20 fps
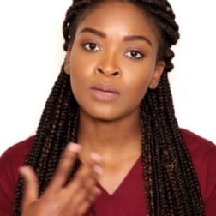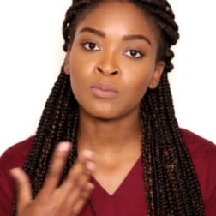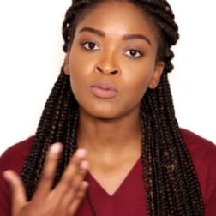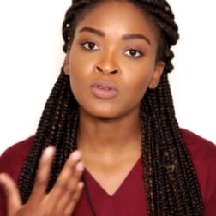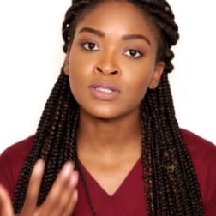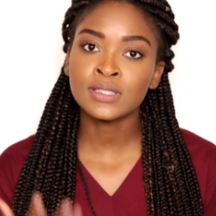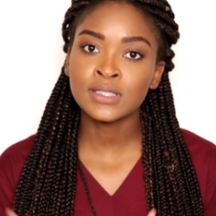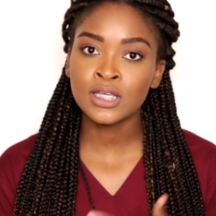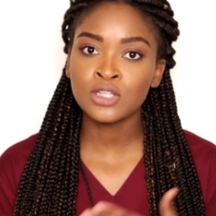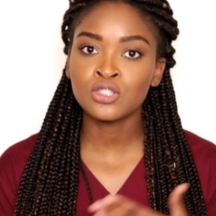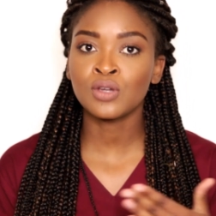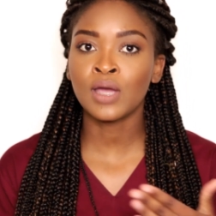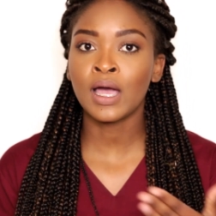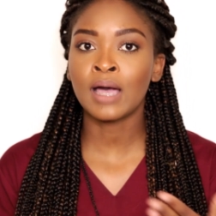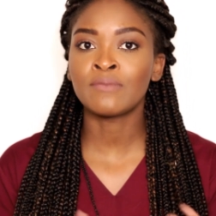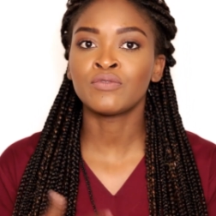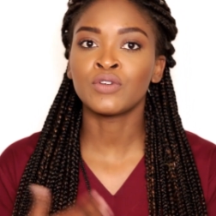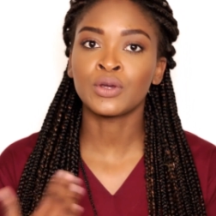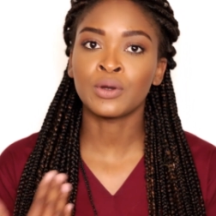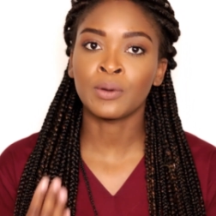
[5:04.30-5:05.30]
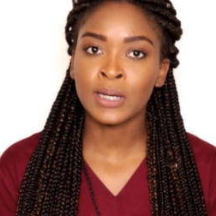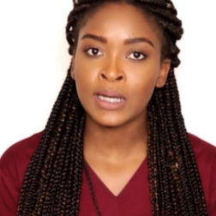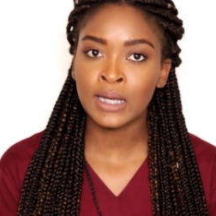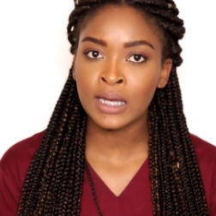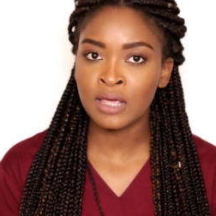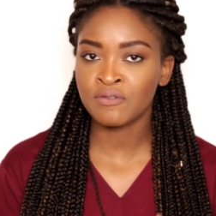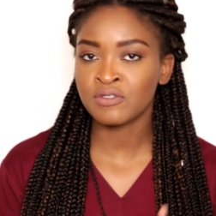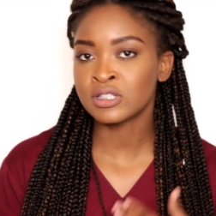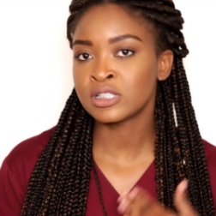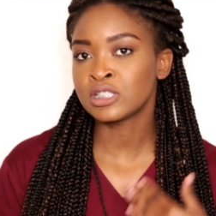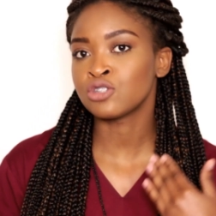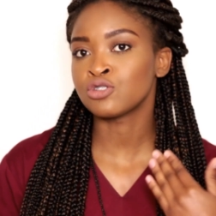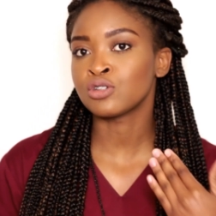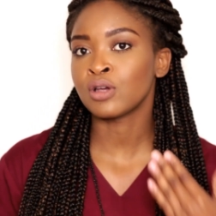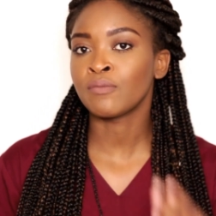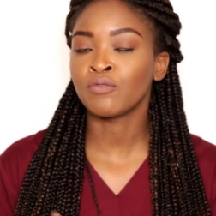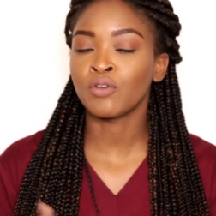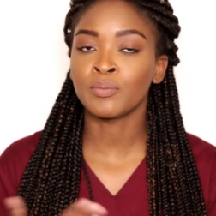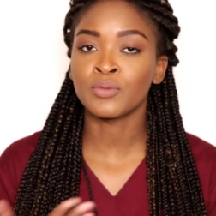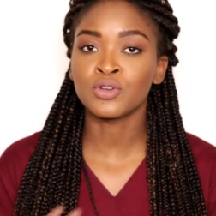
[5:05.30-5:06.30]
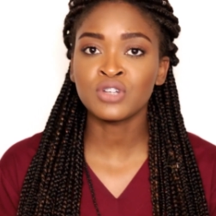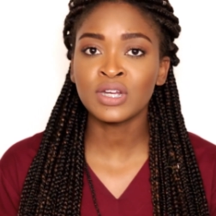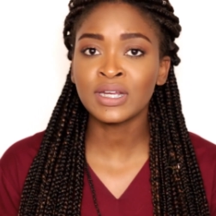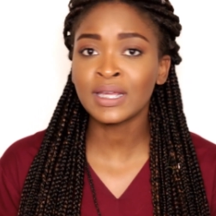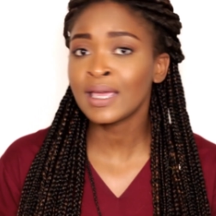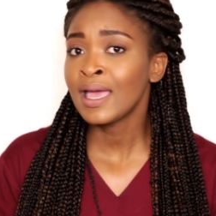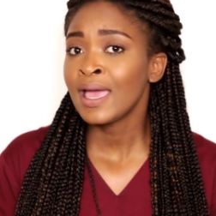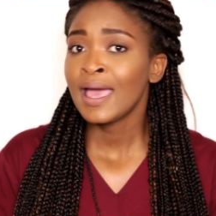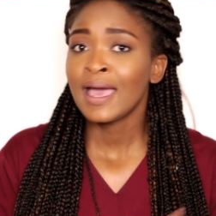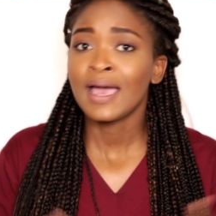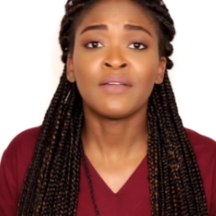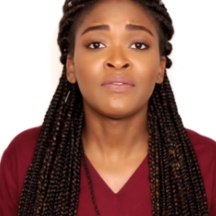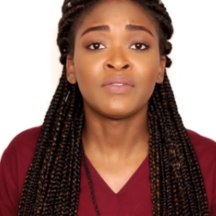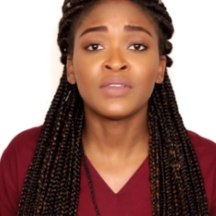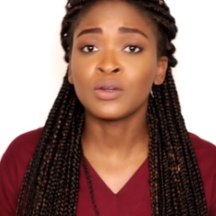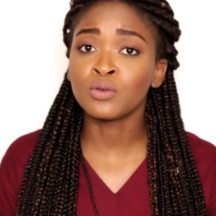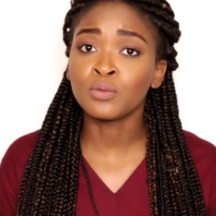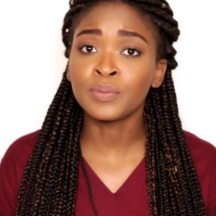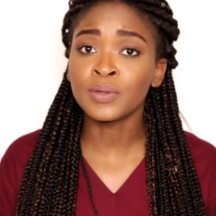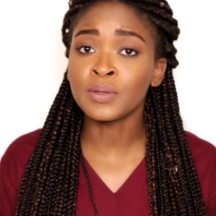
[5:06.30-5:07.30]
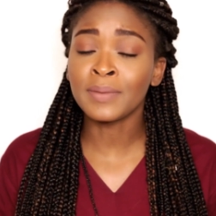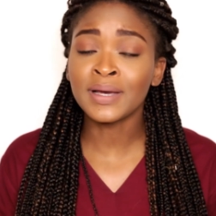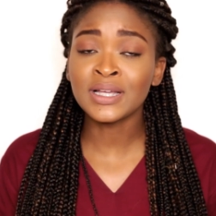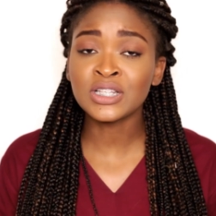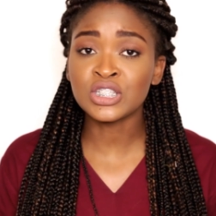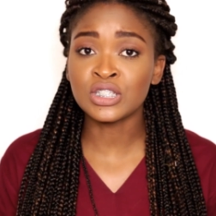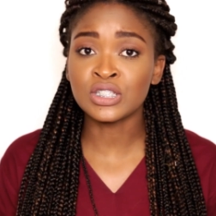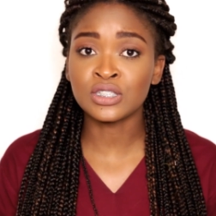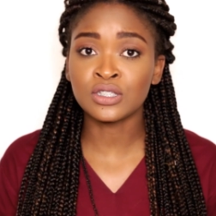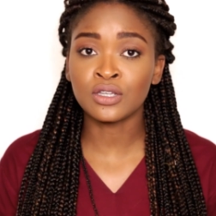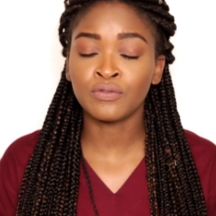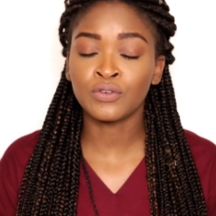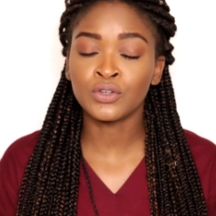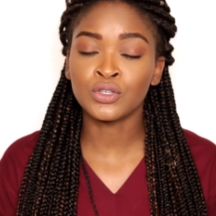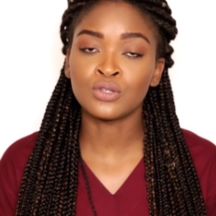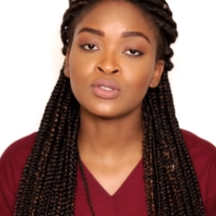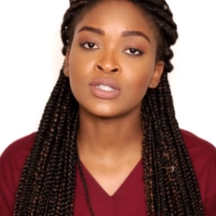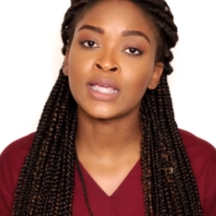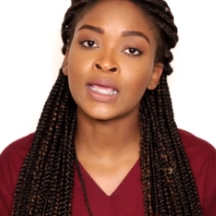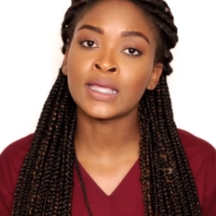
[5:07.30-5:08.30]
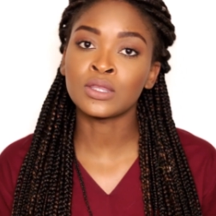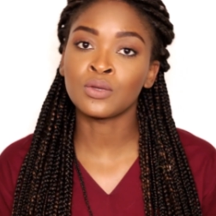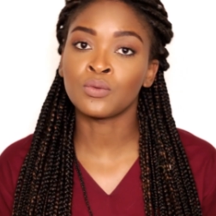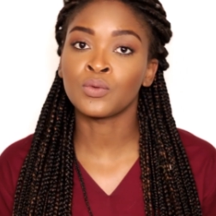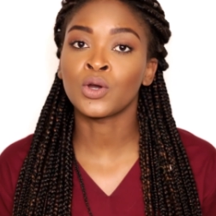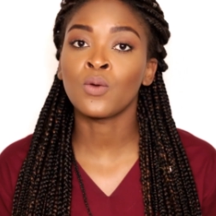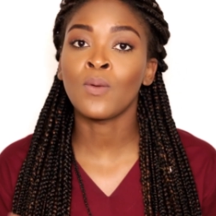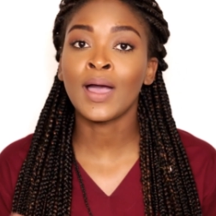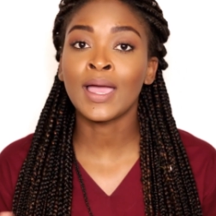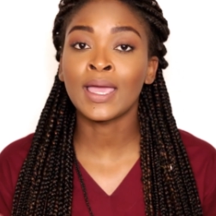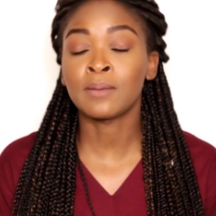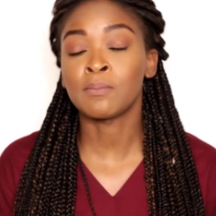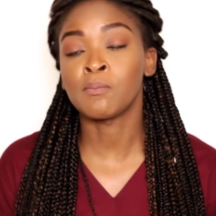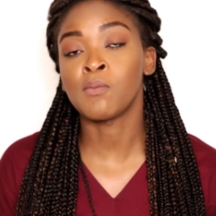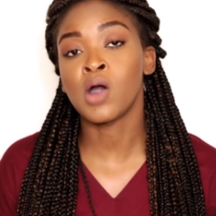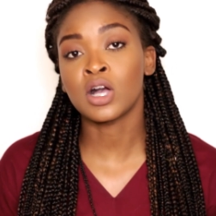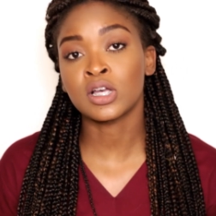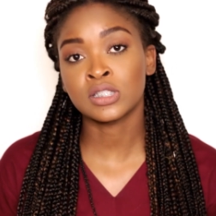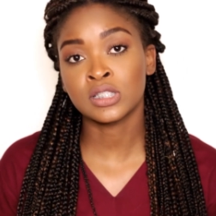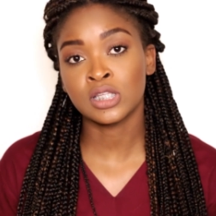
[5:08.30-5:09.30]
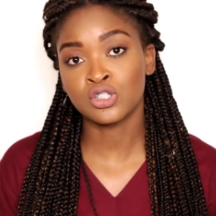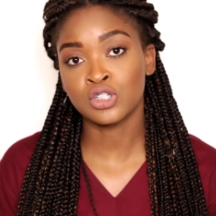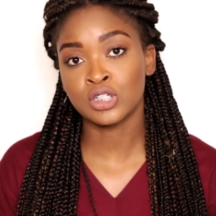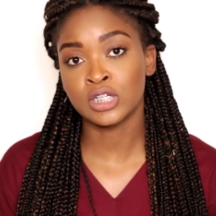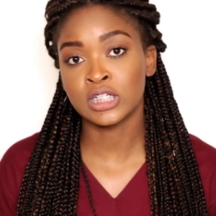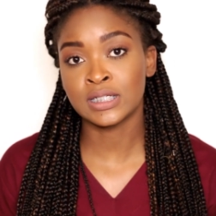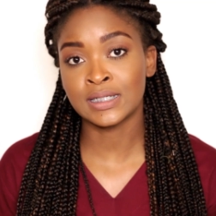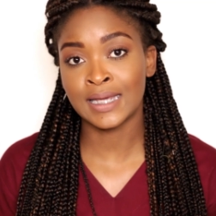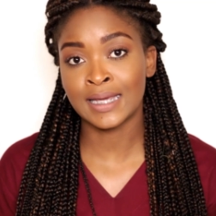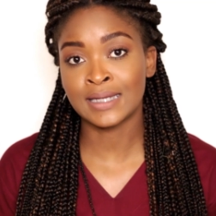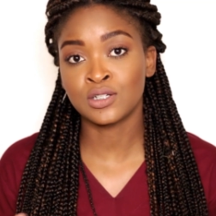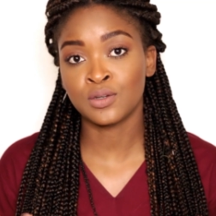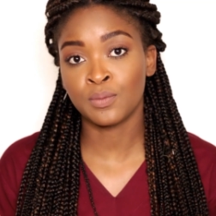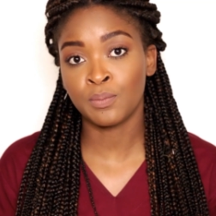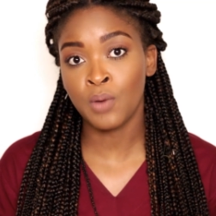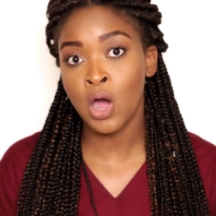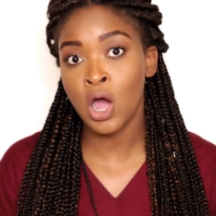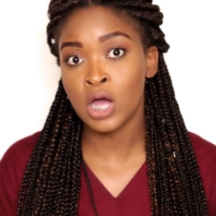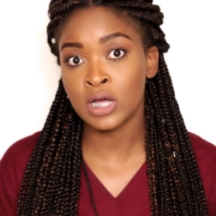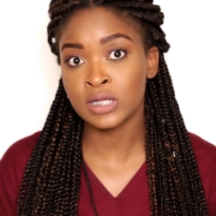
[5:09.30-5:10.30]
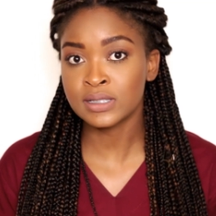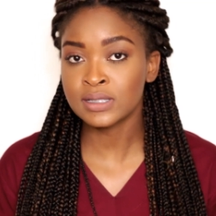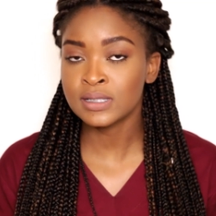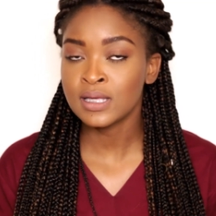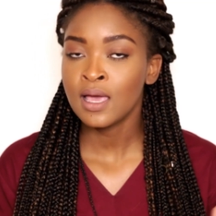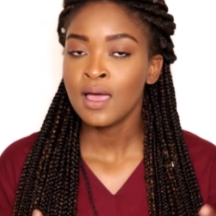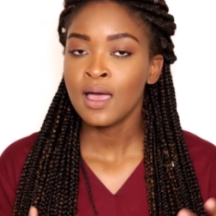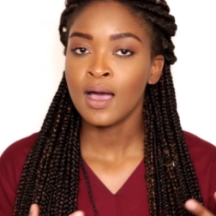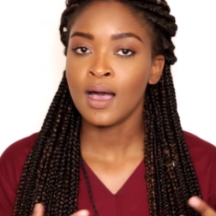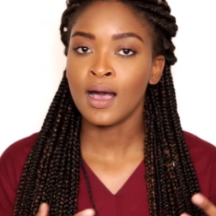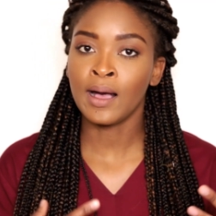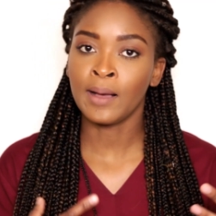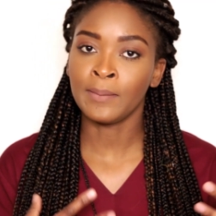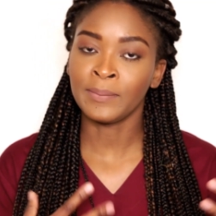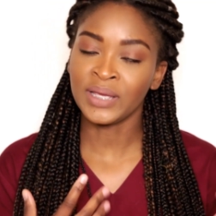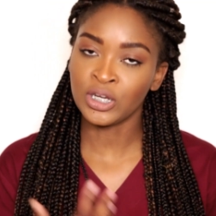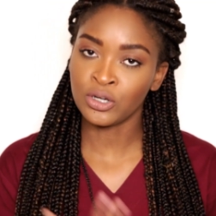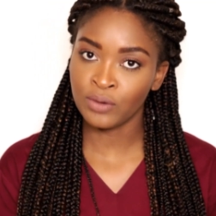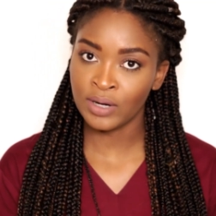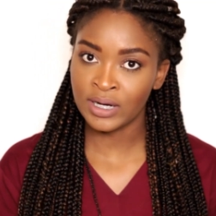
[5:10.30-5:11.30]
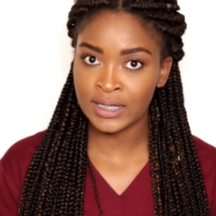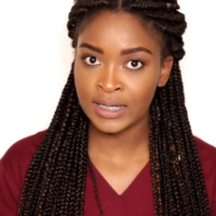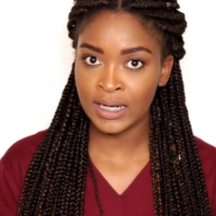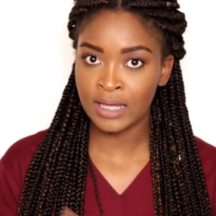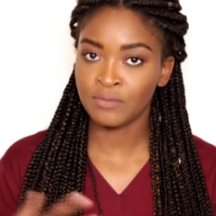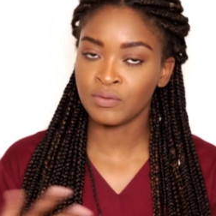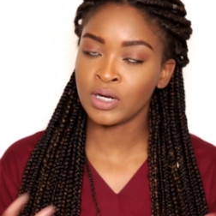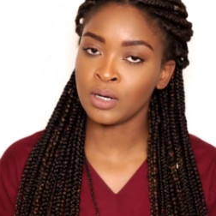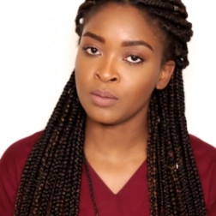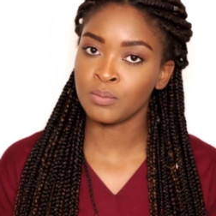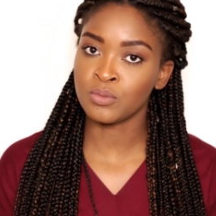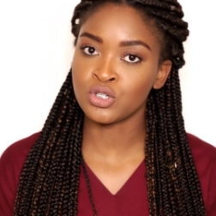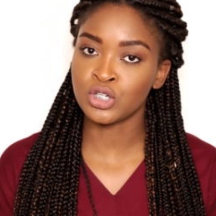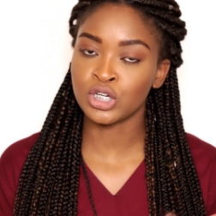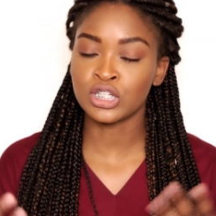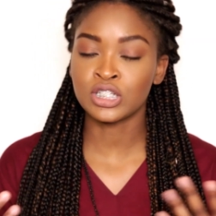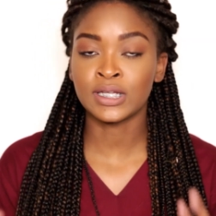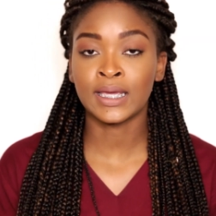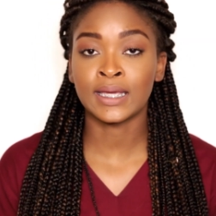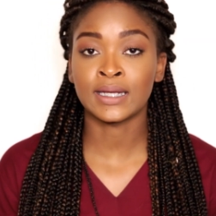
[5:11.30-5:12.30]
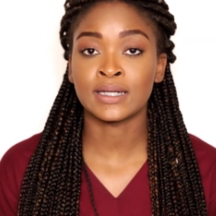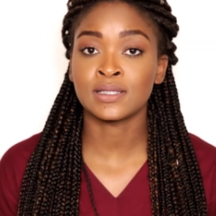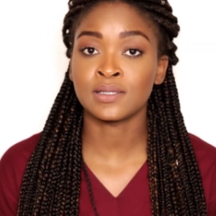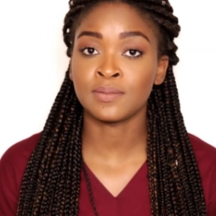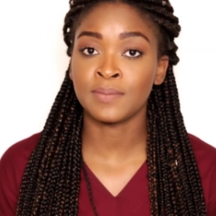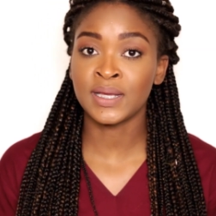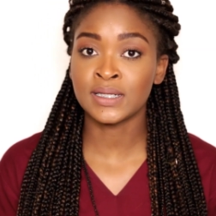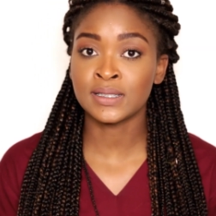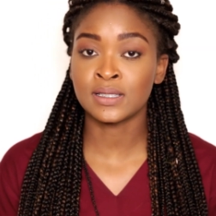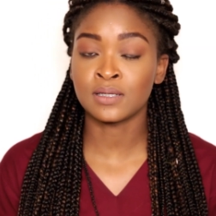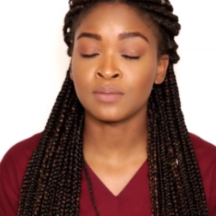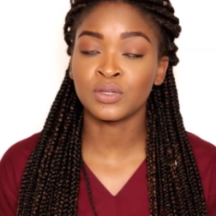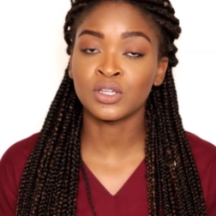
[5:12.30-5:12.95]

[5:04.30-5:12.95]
that will set you up for grade 11, set you up for matric, and it will be much easier for you to get the required marks that you need to get to pass in grade 11 and matric to get into medicine.